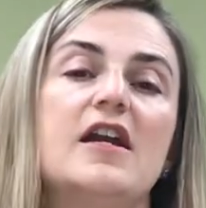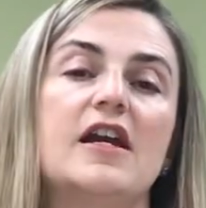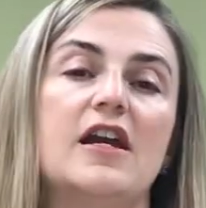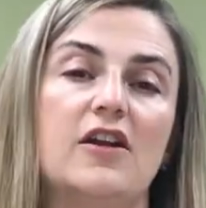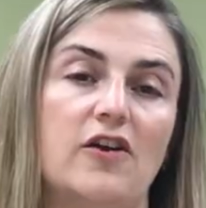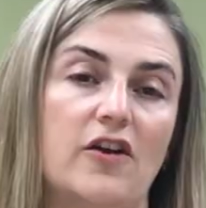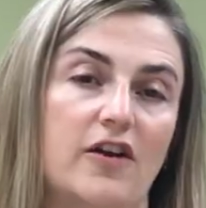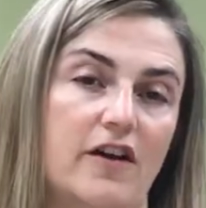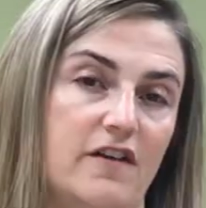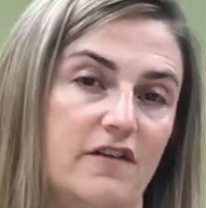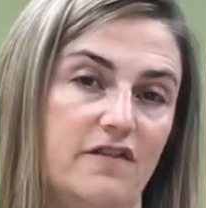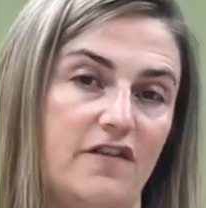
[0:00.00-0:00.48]

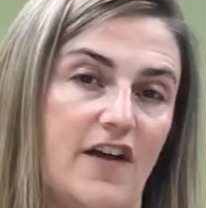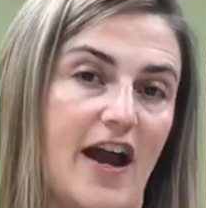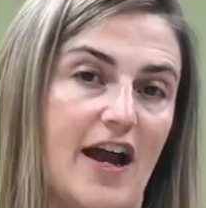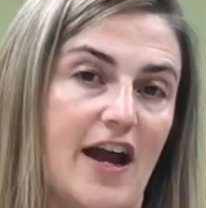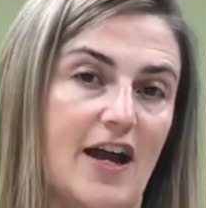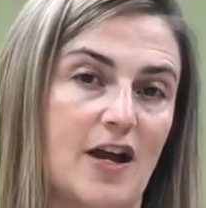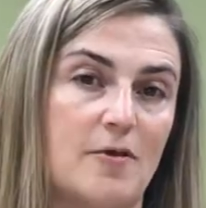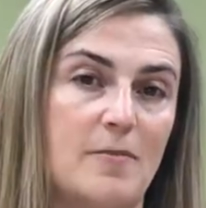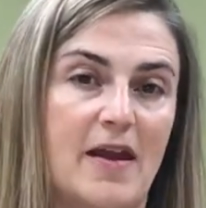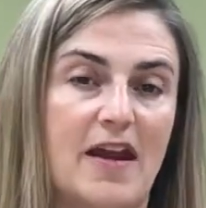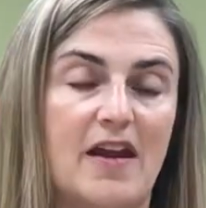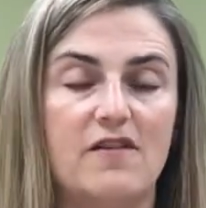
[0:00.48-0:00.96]
in our
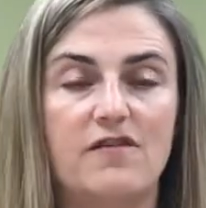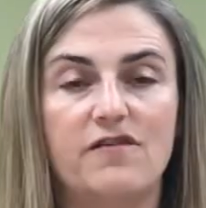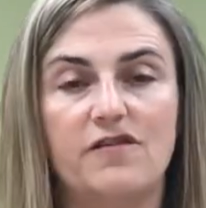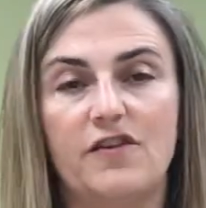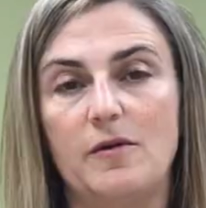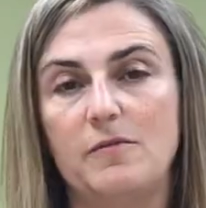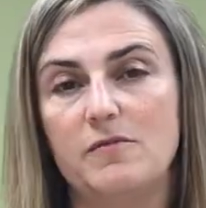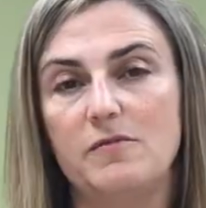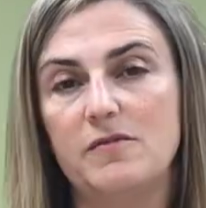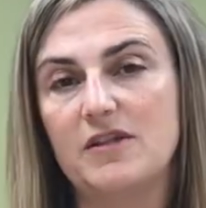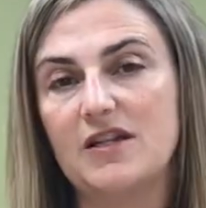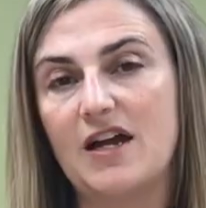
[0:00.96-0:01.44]
environment,
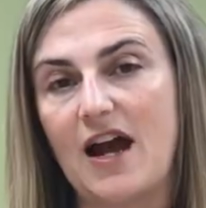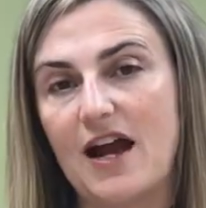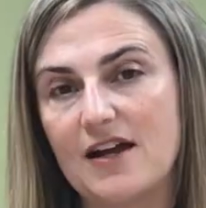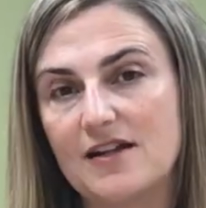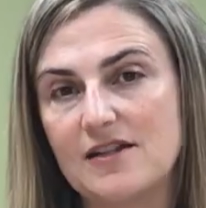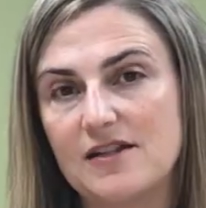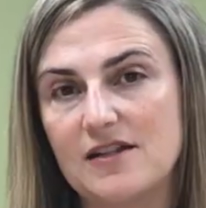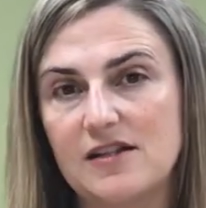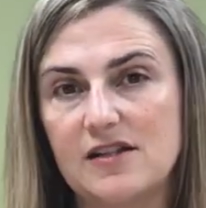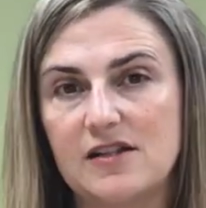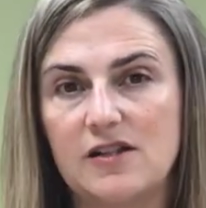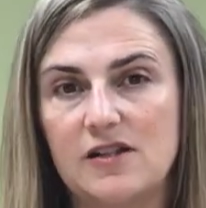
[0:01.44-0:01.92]
from
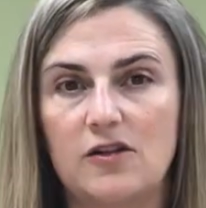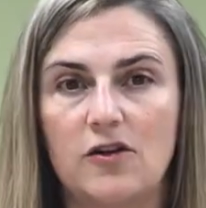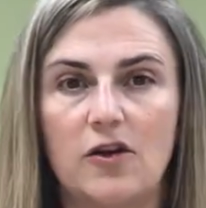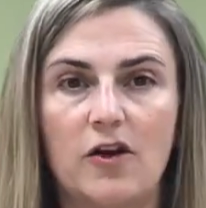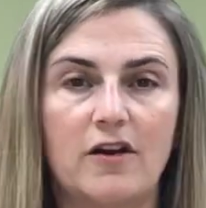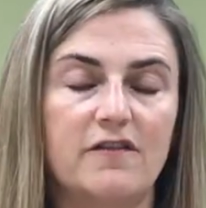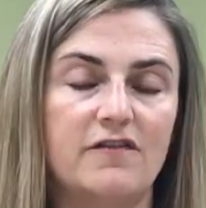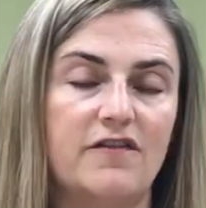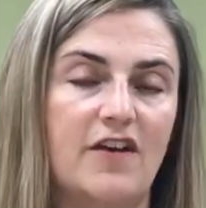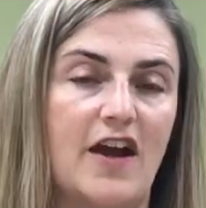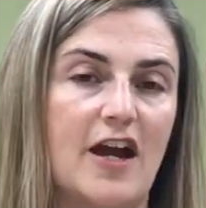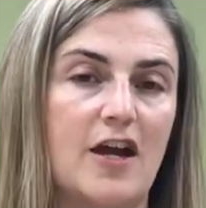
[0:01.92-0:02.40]
toxins in
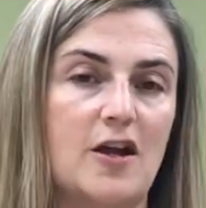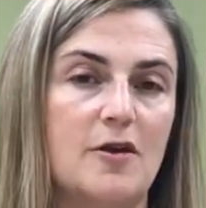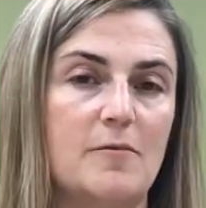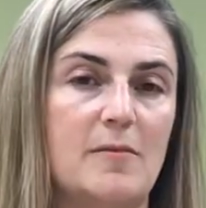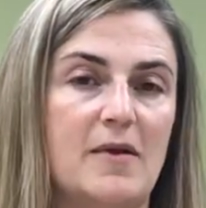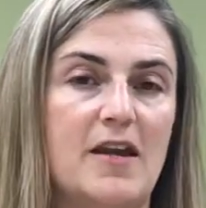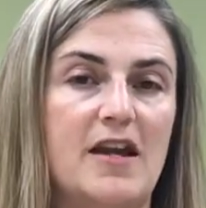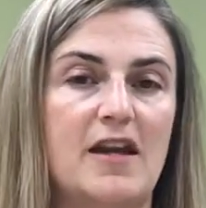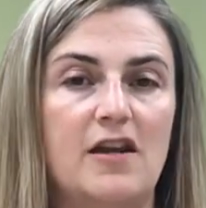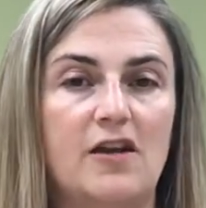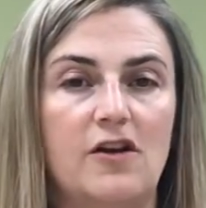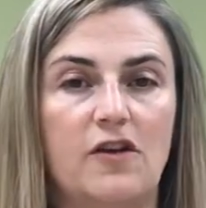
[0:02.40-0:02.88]
our
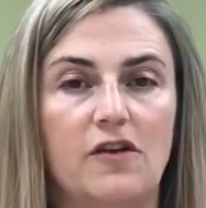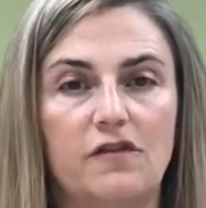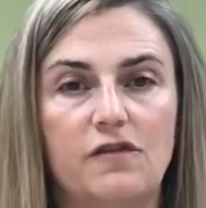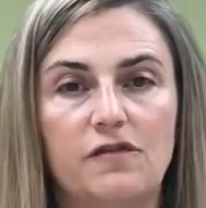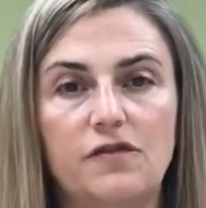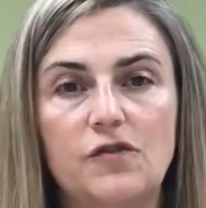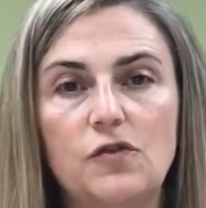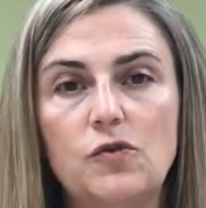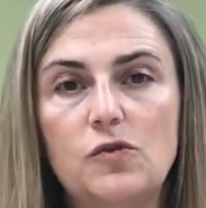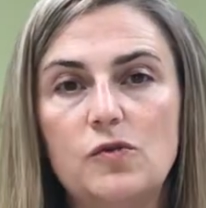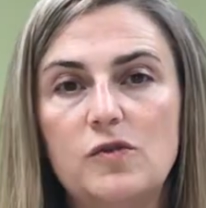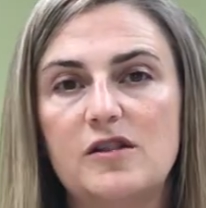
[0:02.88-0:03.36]
environment and our
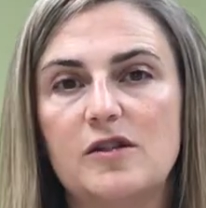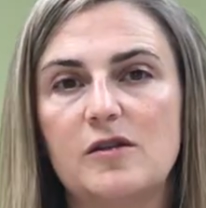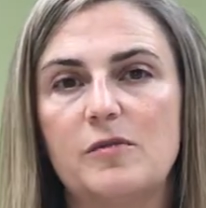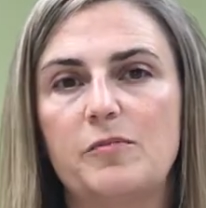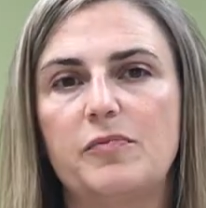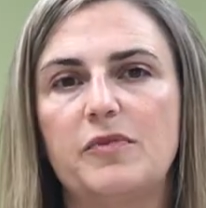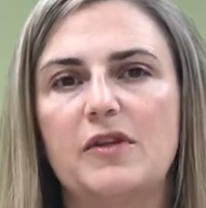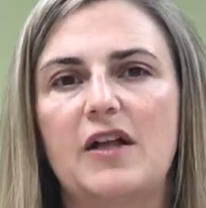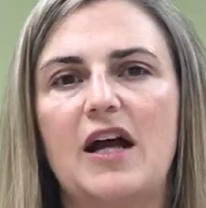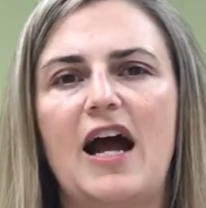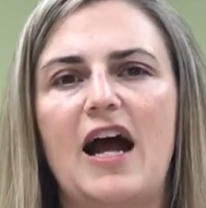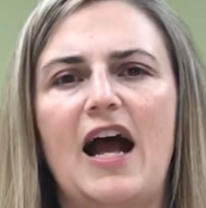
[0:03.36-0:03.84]
food
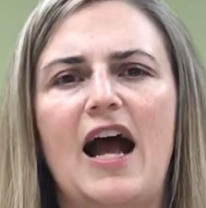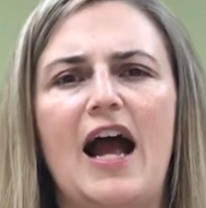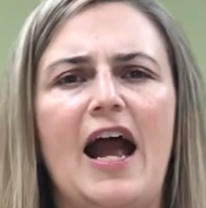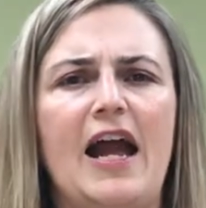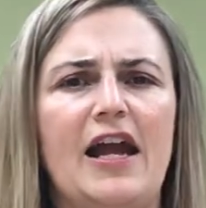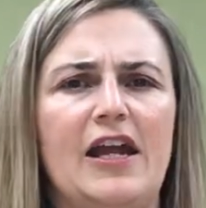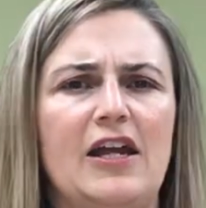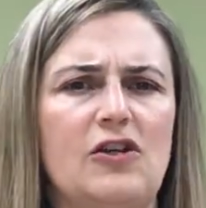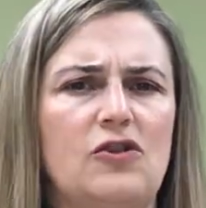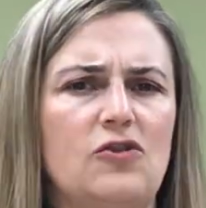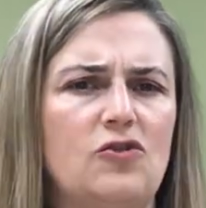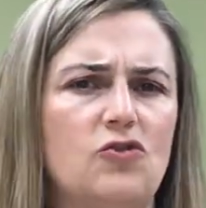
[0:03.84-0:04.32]

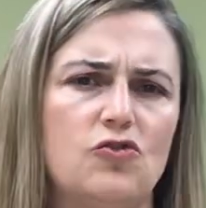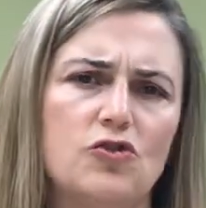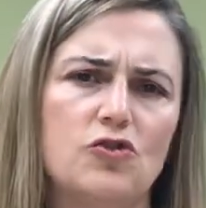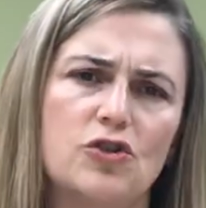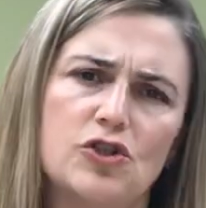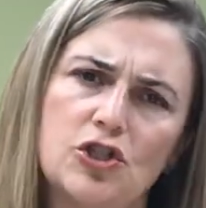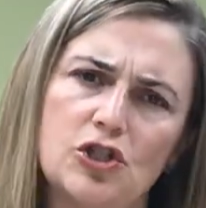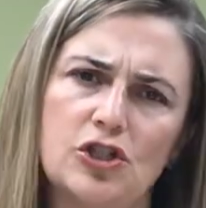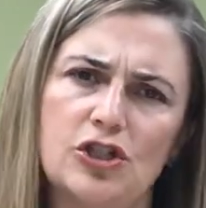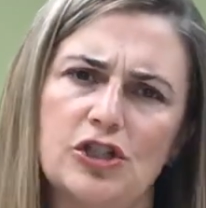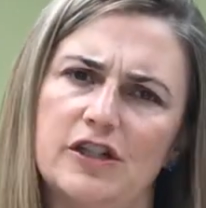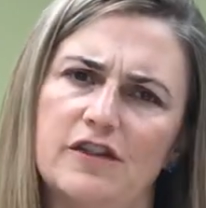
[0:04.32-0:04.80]
supply and
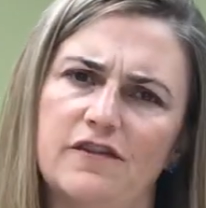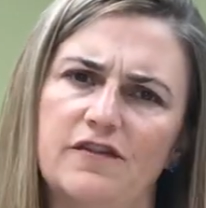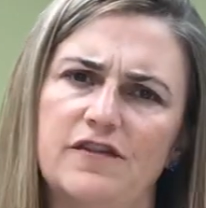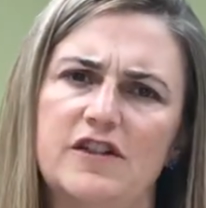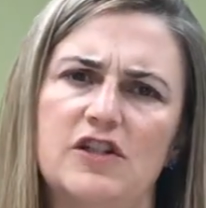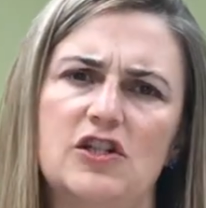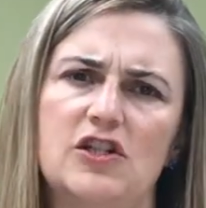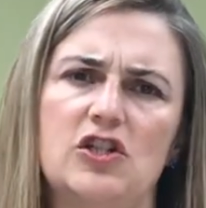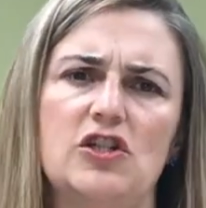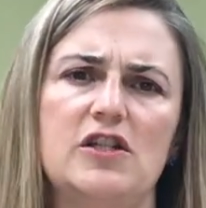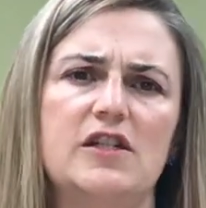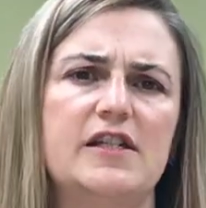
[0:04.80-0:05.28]
nutritional
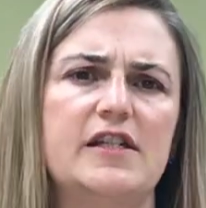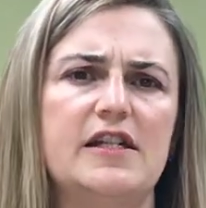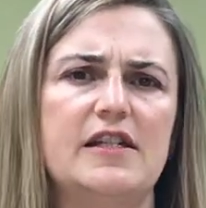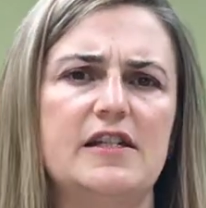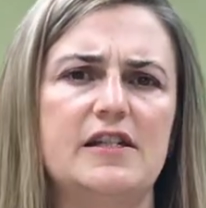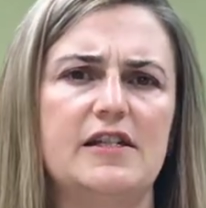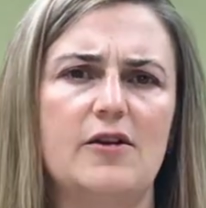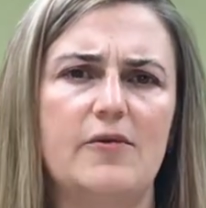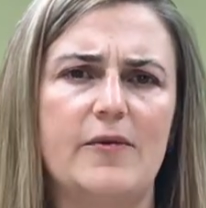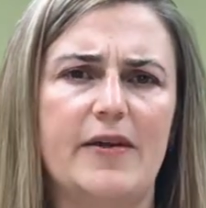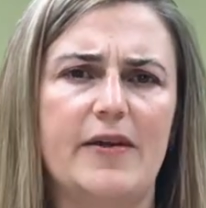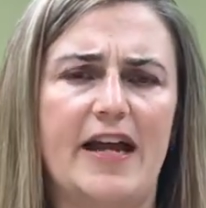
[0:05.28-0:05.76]

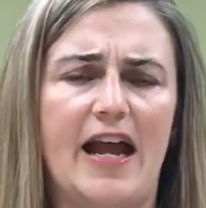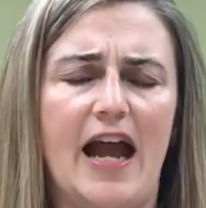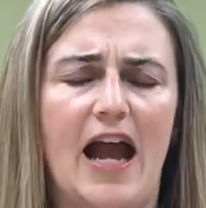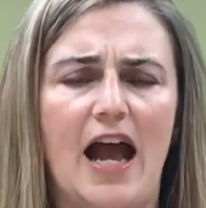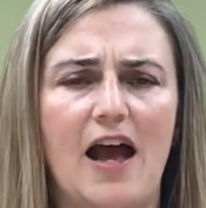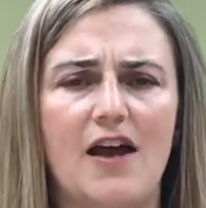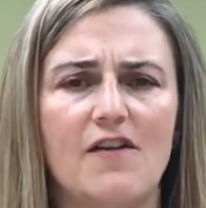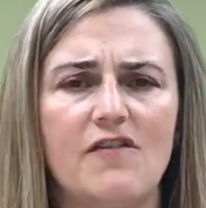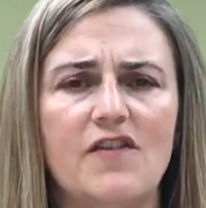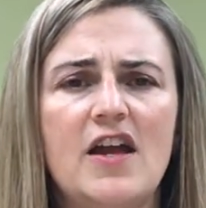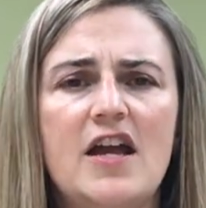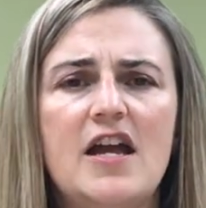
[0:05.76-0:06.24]
deficiencies that we
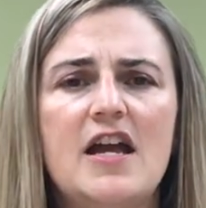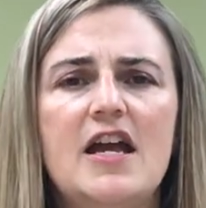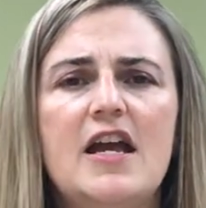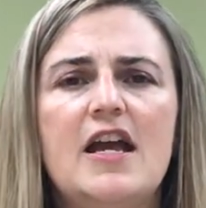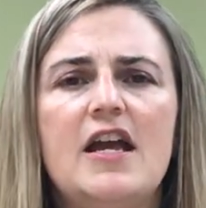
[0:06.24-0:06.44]
have.